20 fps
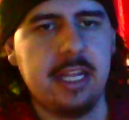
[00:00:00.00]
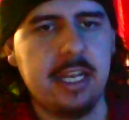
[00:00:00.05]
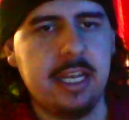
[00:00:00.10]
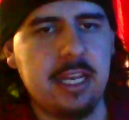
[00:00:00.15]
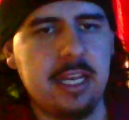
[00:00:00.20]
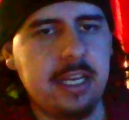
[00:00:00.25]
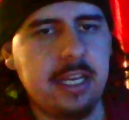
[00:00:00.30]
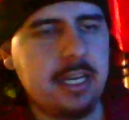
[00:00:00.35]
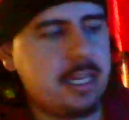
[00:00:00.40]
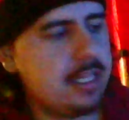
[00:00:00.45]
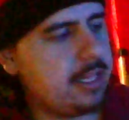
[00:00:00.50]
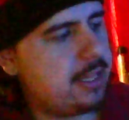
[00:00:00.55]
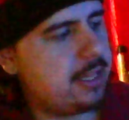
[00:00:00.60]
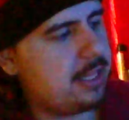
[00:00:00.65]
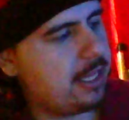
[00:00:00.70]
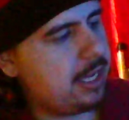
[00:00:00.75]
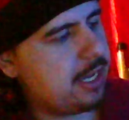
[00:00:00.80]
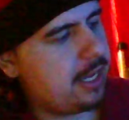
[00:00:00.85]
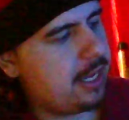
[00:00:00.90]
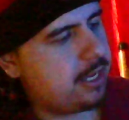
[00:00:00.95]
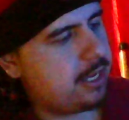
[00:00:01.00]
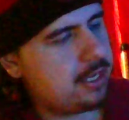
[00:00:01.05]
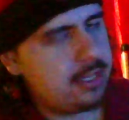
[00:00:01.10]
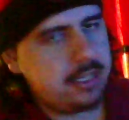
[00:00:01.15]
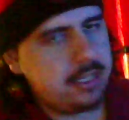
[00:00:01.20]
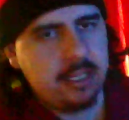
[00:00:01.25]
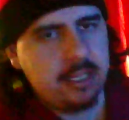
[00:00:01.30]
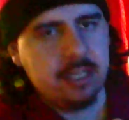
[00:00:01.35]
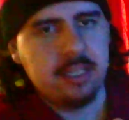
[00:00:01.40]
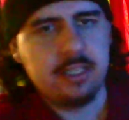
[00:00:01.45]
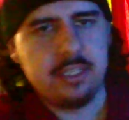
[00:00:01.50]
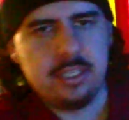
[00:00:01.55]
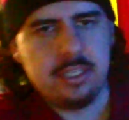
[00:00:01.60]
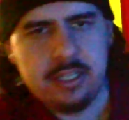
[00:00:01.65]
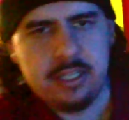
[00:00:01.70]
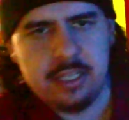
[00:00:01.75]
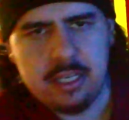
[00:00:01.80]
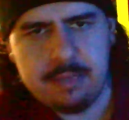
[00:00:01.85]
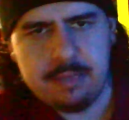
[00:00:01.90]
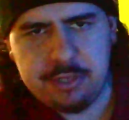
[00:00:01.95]
Look at that.
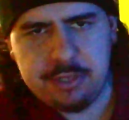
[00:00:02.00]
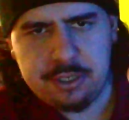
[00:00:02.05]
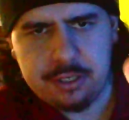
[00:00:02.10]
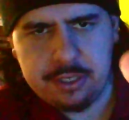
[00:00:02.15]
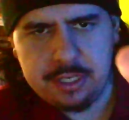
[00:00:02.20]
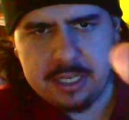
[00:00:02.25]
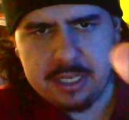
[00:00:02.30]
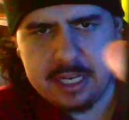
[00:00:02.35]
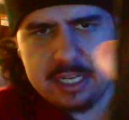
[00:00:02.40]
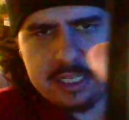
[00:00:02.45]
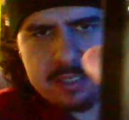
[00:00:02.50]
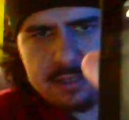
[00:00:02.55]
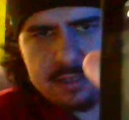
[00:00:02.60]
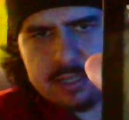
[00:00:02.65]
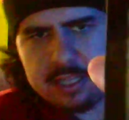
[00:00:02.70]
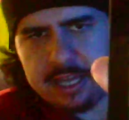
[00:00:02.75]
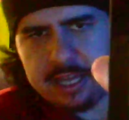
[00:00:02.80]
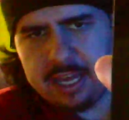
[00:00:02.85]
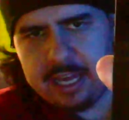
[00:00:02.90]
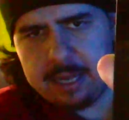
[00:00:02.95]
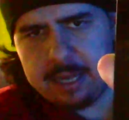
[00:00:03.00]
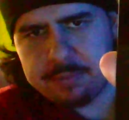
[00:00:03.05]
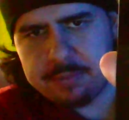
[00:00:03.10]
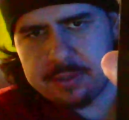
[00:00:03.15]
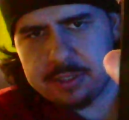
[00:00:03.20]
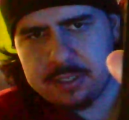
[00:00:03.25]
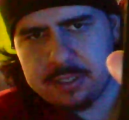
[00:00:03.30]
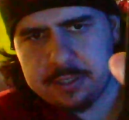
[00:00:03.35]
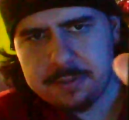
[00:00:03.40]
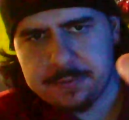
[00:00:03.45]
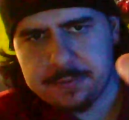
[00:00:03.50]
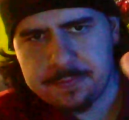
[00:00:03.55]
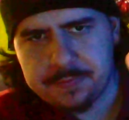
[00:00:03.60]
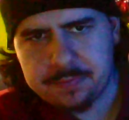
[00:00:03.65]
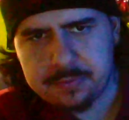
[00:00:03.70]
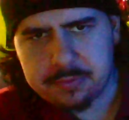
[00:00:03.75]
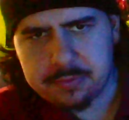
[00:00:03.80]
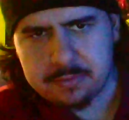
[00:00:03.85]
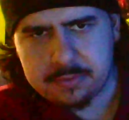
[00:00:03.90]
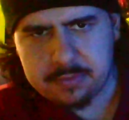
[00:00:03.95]
Let me show you guys the apps.
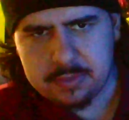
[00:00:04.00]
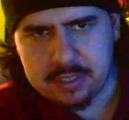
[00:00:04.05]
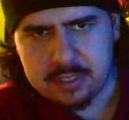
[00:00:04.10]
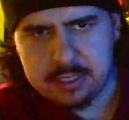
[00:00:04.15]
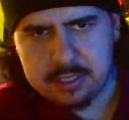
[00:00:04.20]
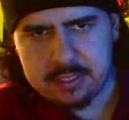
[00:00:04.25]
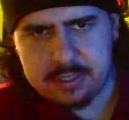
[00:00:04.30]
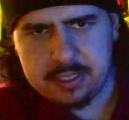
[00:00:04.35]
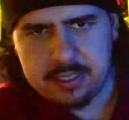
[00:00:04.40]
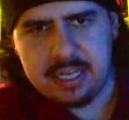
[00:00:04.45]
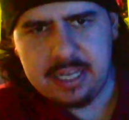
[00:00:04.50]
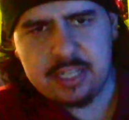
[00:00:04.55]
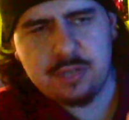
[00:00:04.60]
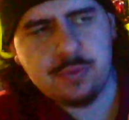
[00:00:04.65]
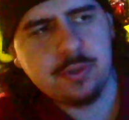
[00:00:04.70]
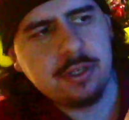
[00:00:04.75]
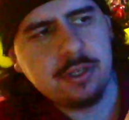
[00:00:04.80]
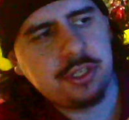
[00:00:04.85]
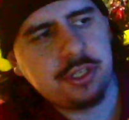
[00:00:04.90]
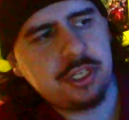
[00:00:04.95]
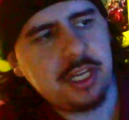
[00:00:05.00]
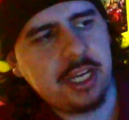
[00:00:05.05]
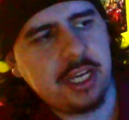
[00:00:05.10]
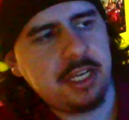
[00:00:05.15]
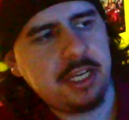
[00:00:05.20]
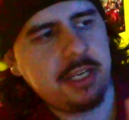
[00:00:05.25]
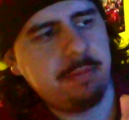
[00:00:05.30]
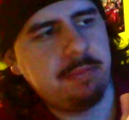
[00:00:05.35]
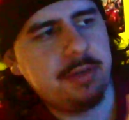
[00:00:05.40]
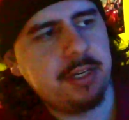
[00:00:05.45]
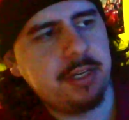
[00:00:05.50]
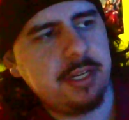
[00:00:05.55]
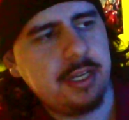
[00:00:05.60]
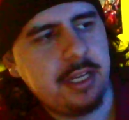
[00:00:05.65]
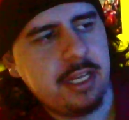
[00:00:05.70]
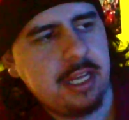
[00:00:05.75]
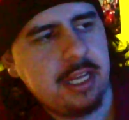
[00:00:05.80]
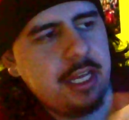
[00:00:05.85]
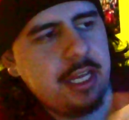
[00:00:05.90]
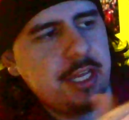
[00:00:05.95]
Yeah, it's real shiny, but,
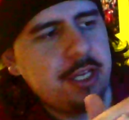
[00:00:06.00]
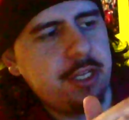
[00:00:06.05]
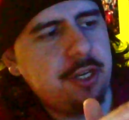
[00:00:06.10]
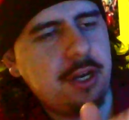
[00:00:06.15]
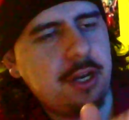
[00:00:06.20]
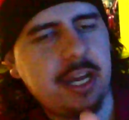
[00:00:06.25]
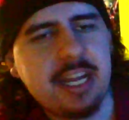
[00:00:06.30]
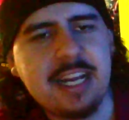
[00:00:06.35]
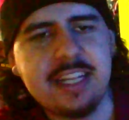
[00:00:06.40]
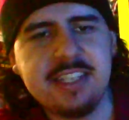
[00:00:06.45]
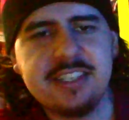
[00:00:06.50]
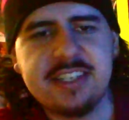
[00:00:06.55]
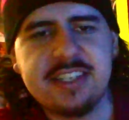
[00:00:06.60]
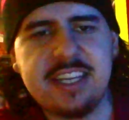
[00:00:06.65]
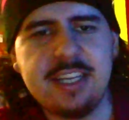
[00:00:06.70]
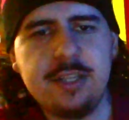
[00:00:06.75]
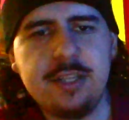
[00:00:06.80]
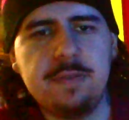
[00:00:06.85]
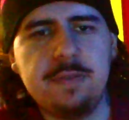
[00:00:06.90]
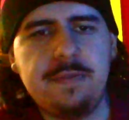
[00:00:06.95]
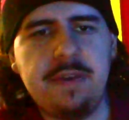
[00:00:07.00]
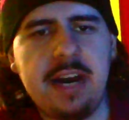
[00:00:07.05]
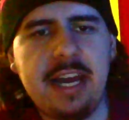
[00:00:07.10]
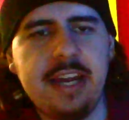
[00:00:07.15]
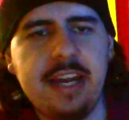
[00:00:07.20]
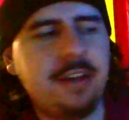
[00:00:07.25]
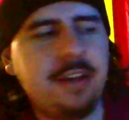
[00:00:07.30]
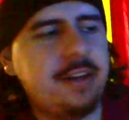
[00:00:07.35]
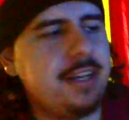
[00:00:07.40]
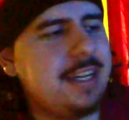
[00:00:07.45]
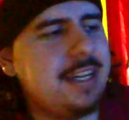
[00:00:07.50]
you know, I got this Kindle Fire.